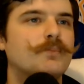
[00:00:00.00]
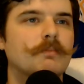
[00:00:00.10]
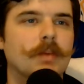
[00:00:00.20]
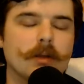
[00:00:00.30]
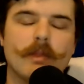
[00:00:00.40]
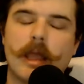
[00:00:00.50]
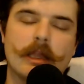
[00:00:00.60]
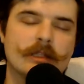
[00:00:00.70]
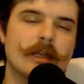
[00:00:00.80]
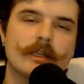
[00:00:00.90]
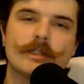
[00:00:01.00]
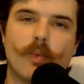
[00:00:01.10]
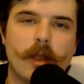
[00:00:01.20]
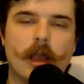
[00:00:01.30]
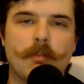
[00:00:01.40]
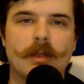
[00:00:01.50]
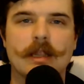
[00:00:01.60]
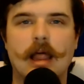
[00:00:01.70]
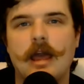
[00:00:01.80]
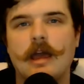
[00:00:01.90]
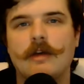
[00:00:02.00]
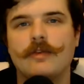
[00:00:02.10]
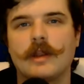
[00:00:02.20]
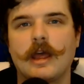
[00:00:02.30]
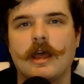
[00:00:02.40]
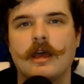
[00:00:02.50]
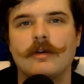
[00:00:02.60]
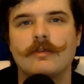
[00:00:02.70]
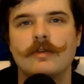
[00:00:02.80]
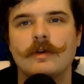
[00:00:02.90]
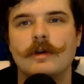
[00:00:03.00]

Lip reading: But hey, it's nice to wake up and laugh and have